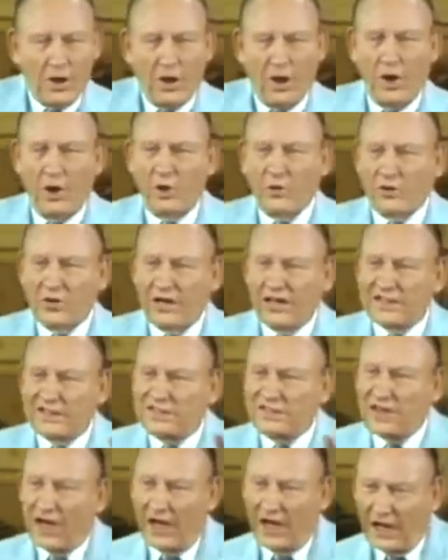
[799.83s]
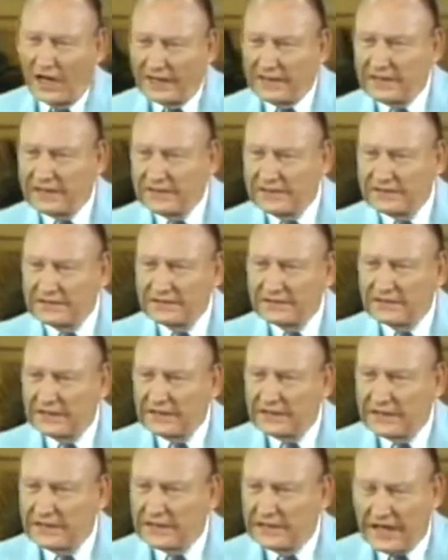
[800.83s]
Only God
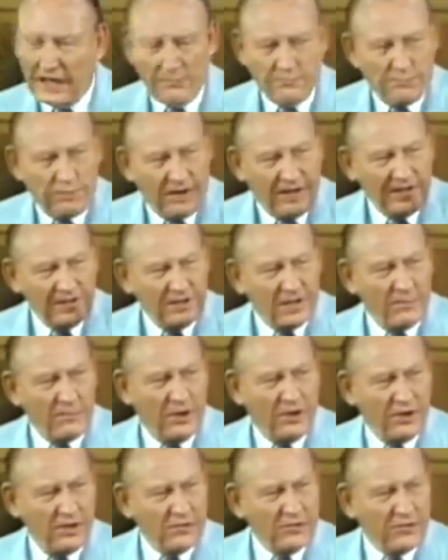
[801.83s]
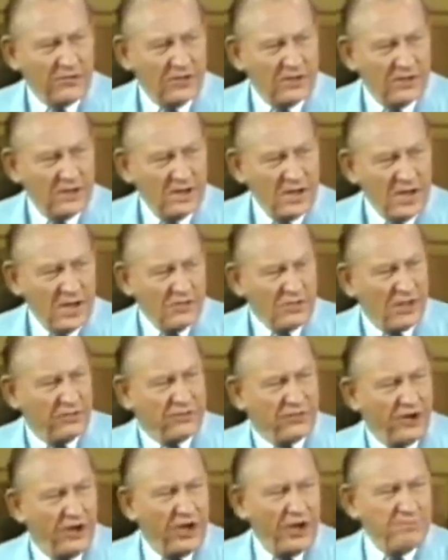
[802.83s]
can bring to birth the
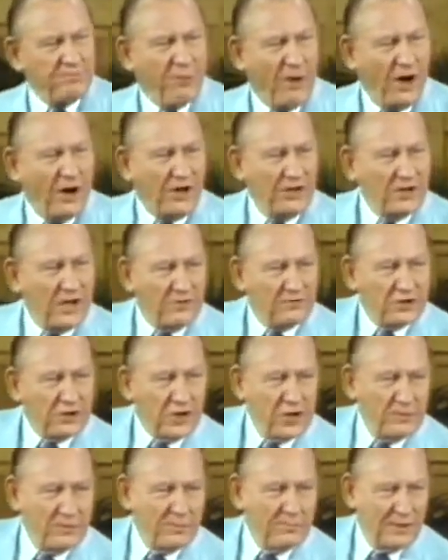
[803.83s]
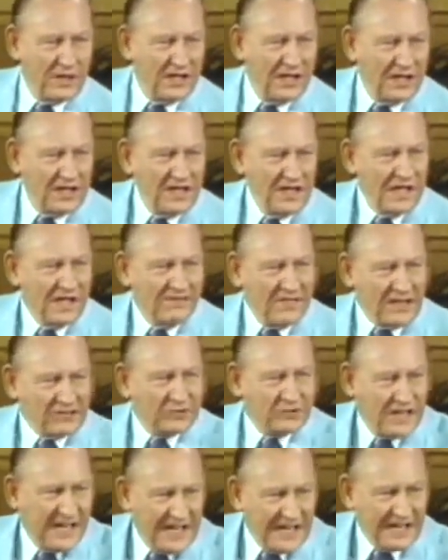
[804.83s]
third part of a human being that's
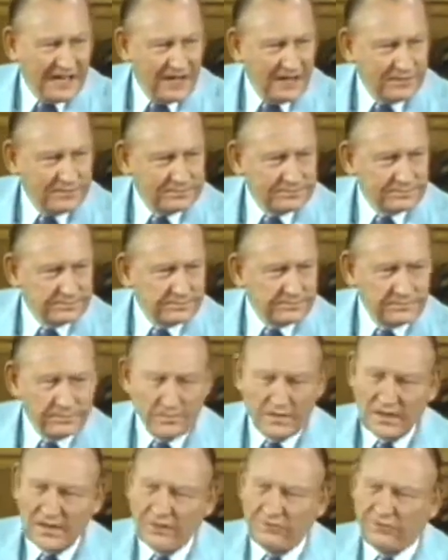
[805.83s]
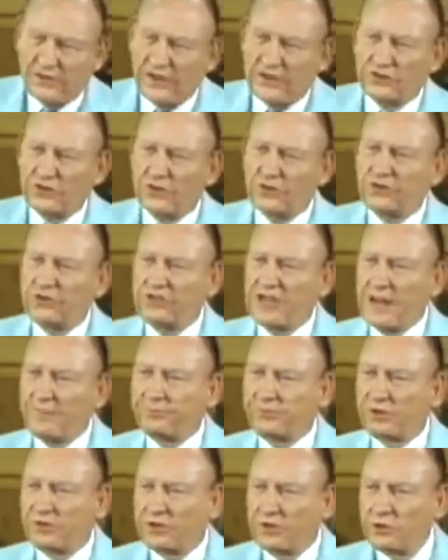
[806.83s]
dead. Ephesians
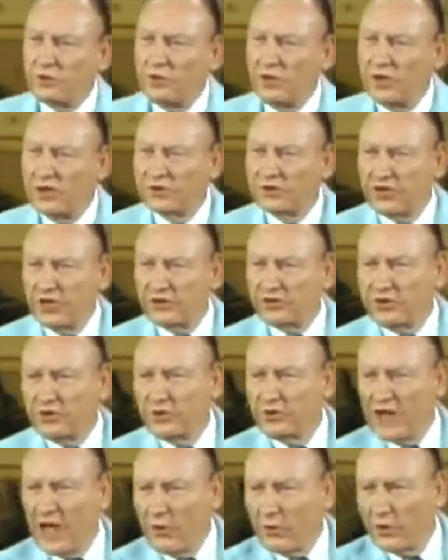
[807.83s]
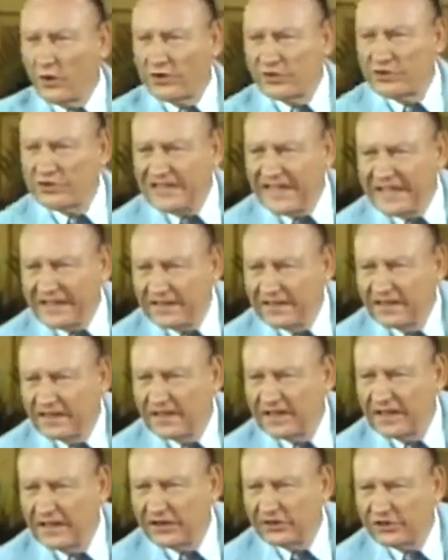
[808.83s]
chapter 2 says, you that were dead
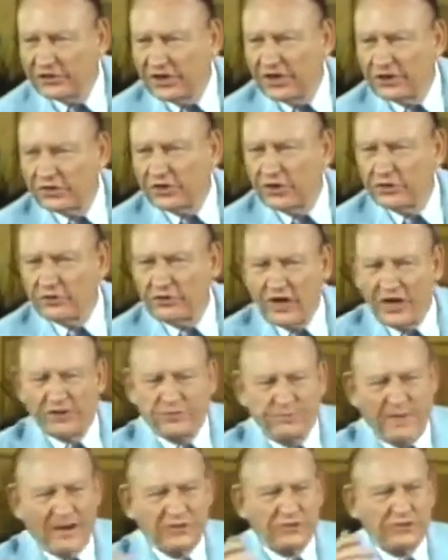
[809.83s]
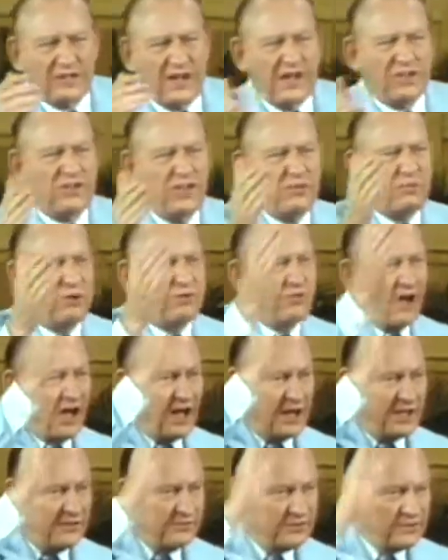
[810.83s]
in sins and trespasses hath he
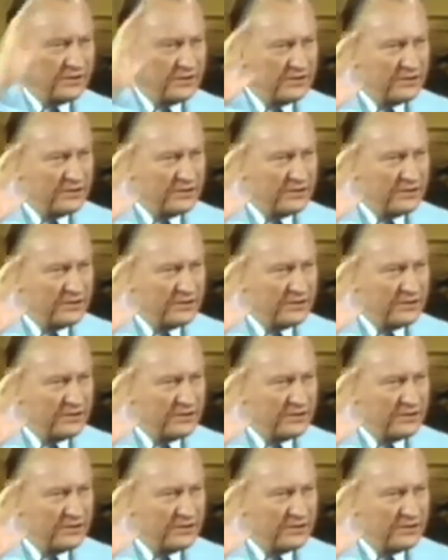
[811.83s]
revived.